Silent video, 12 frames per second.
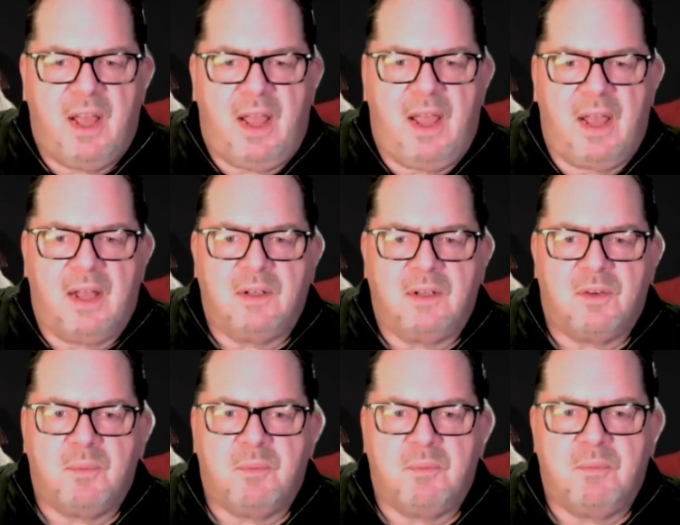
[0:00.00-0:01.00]
And
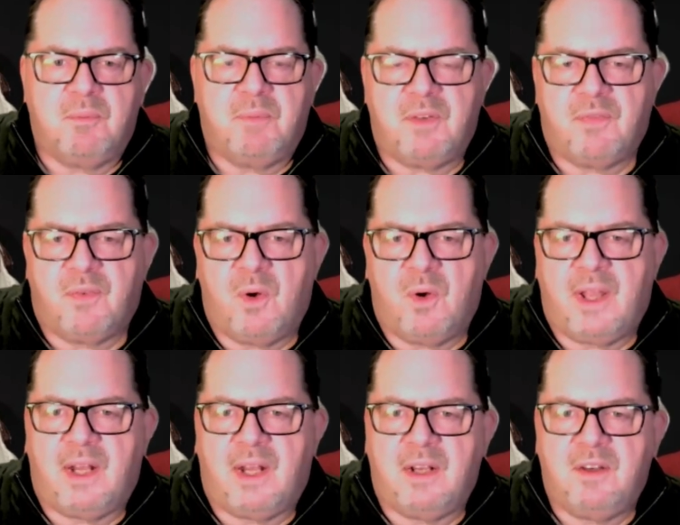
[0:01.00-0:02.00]
before I
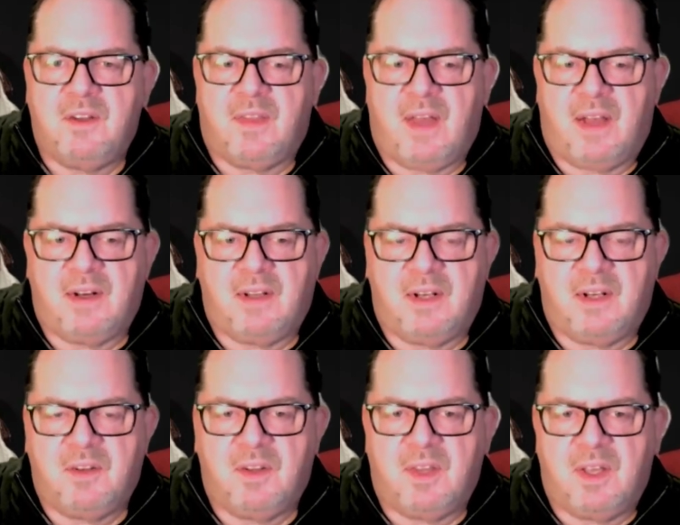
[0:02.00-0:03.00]
get into that and get
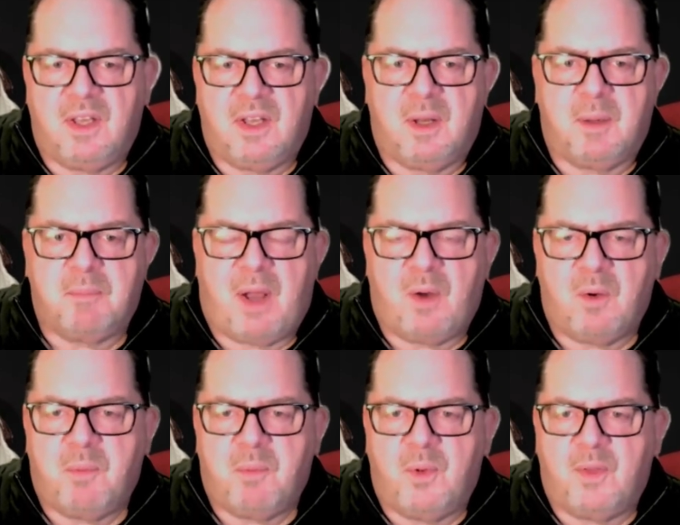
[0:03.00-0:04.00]
into the uh,
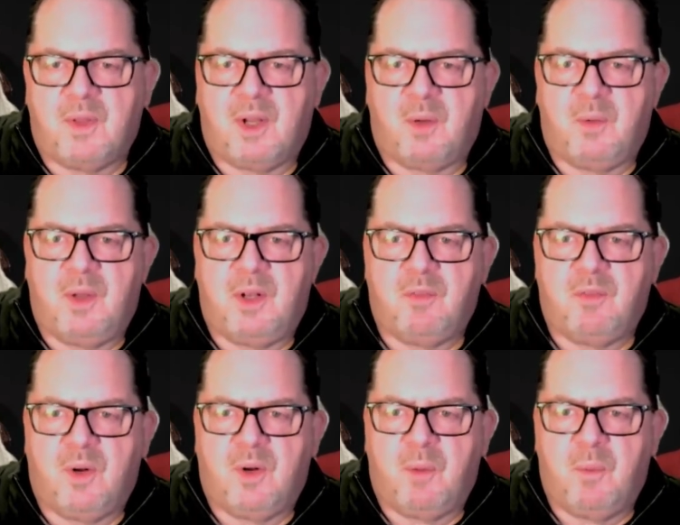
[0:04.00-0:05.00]
PowerPoint that I created
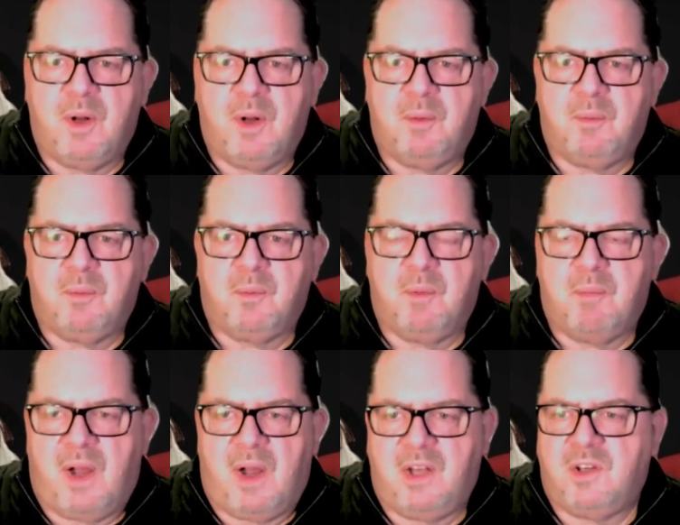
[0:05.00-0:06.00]
for it, I want to
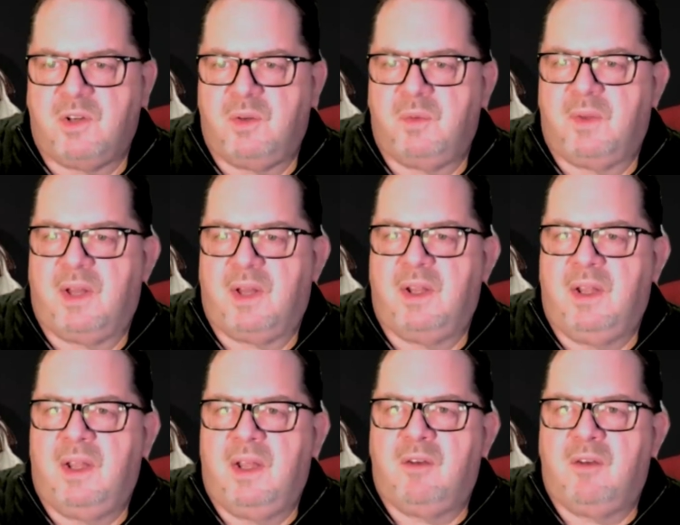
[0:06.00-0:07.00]
remind you that
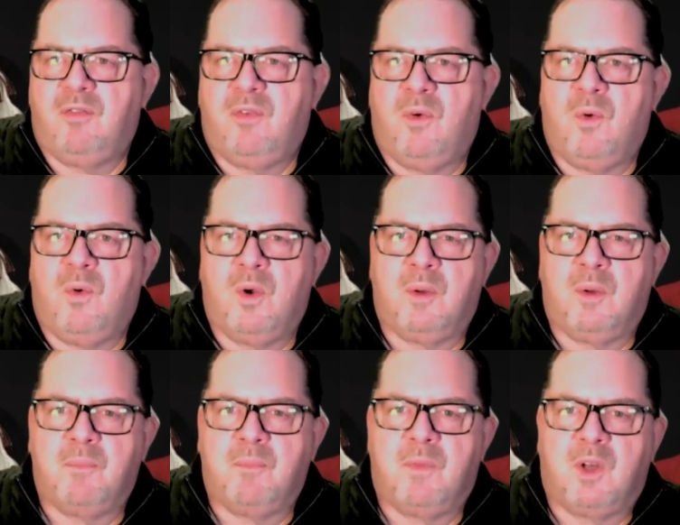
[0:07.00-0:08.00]

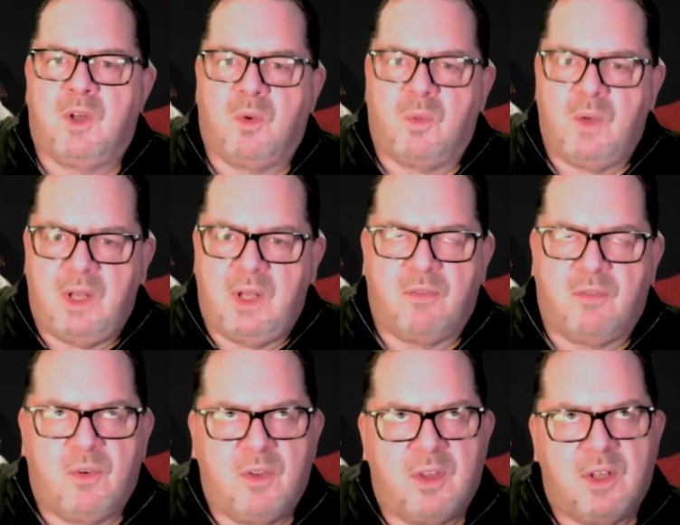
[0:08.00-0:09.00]
for the Greek,
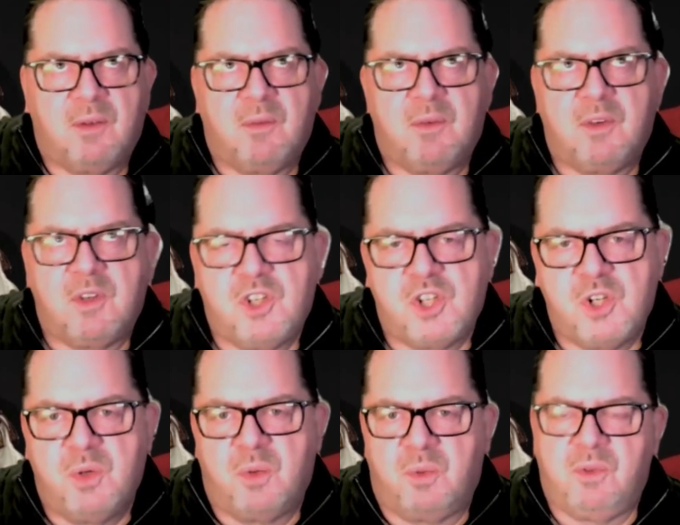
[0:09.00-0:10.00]
for the
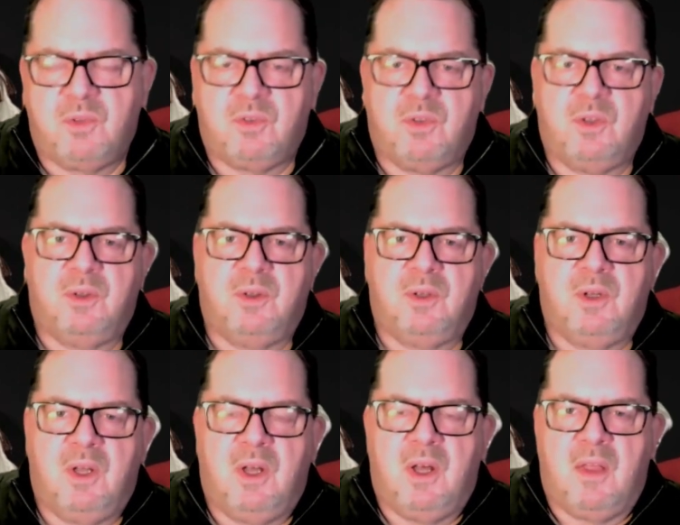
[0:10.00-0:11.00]
Jews,
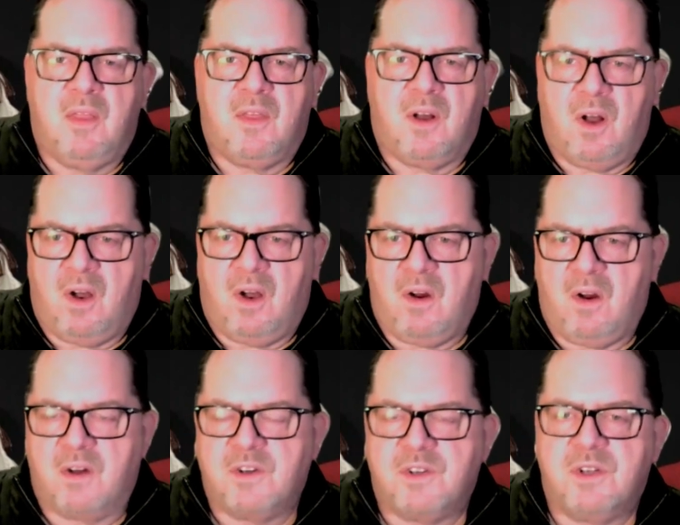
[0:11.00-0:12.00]
the
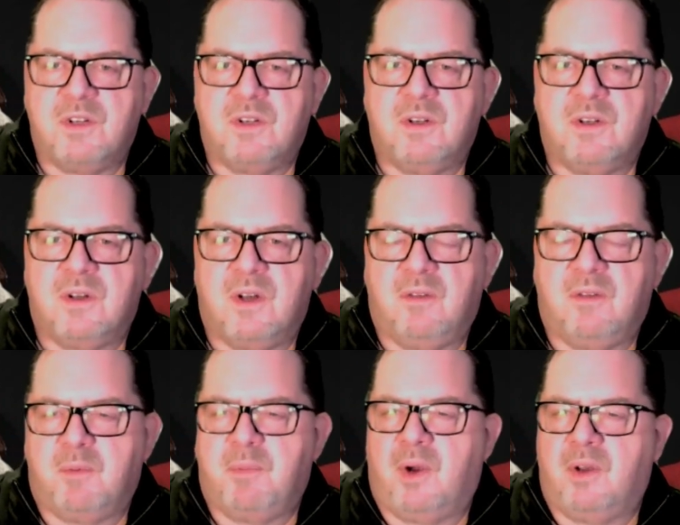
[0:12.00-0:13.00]
heart of
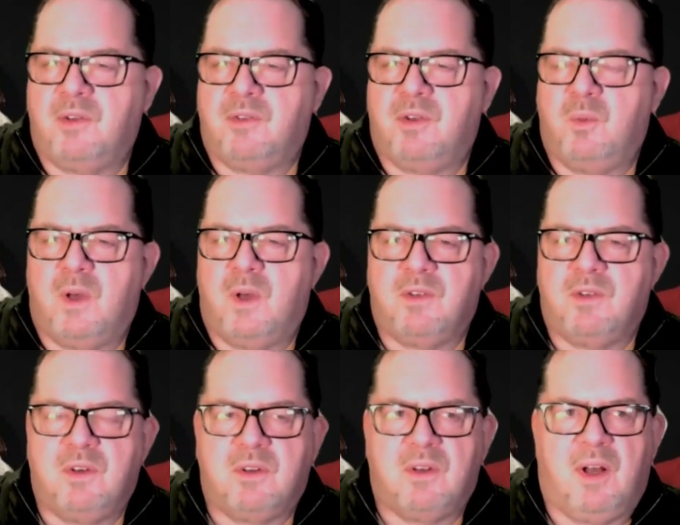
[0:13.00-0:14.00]
a person
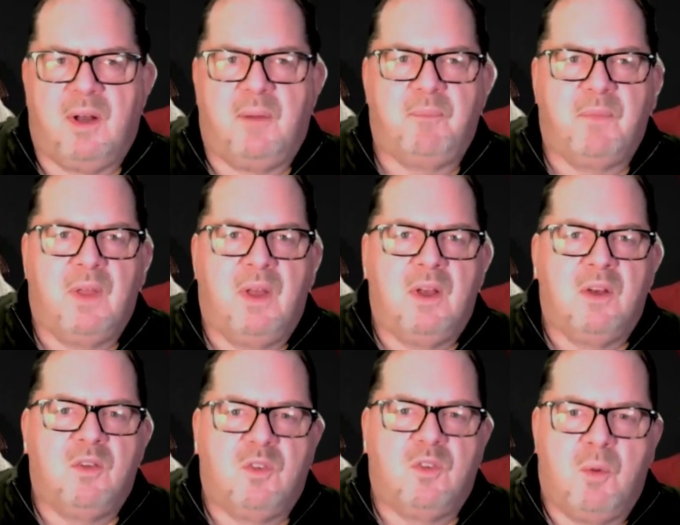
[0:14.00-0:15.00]
wasn't um,
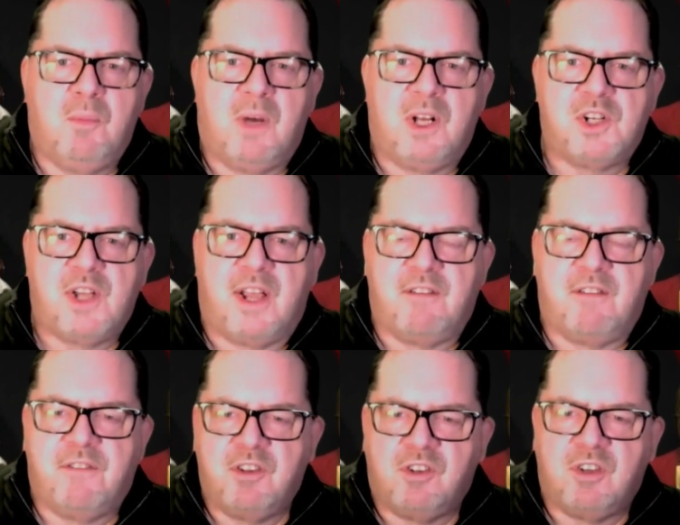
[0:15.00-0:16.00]
so much a
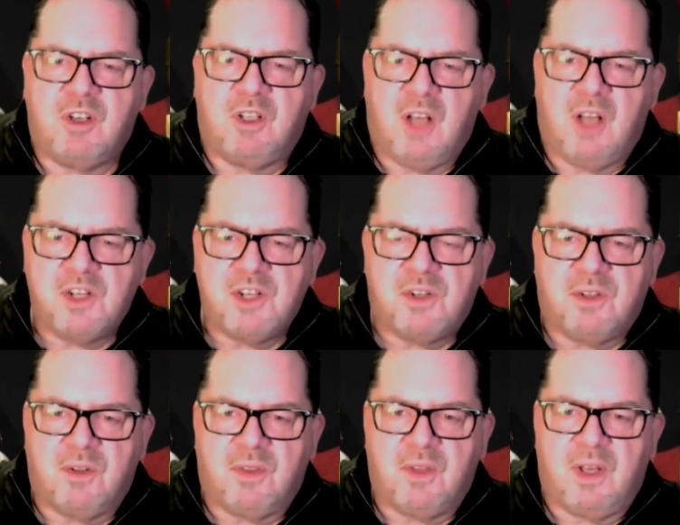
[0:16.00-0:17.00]

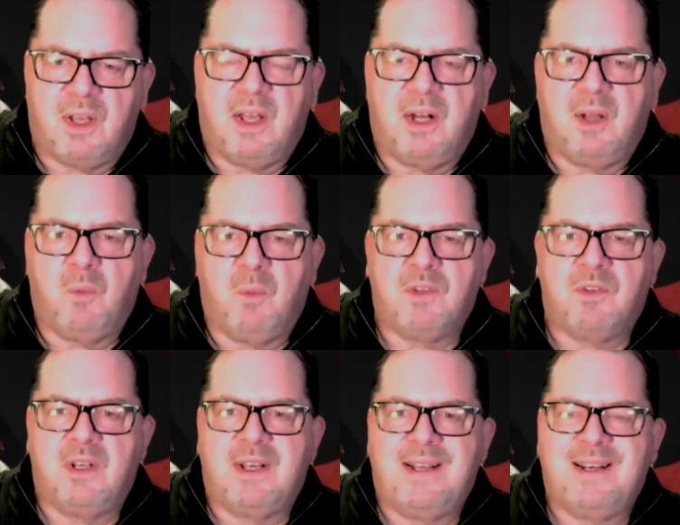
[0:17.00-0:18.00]
physiological thing, and it
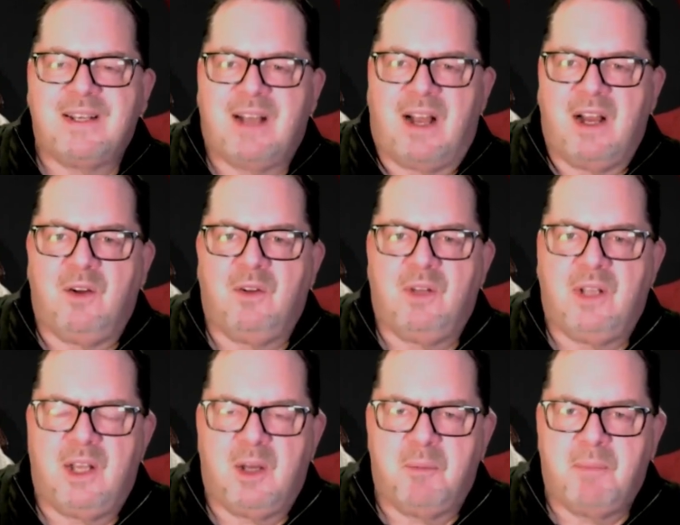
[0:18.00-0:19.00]
wasn't
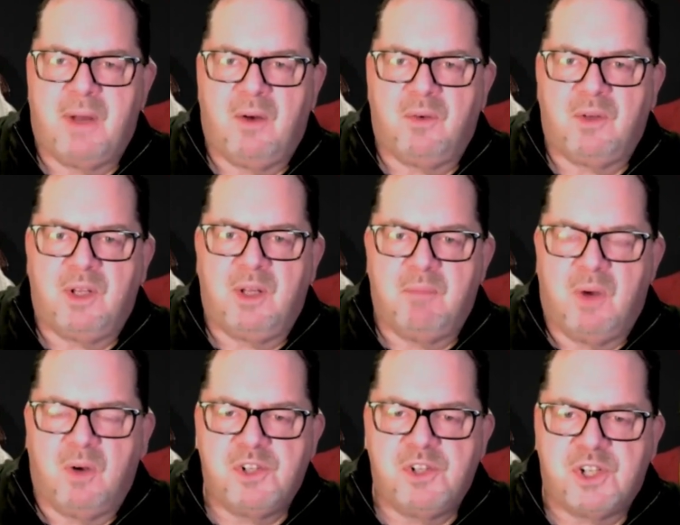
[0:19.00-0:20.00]
entirely about
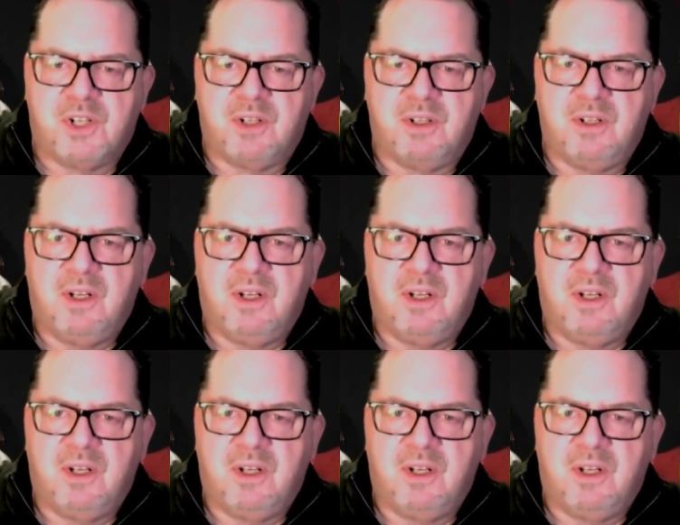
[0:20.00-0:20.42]
emotion,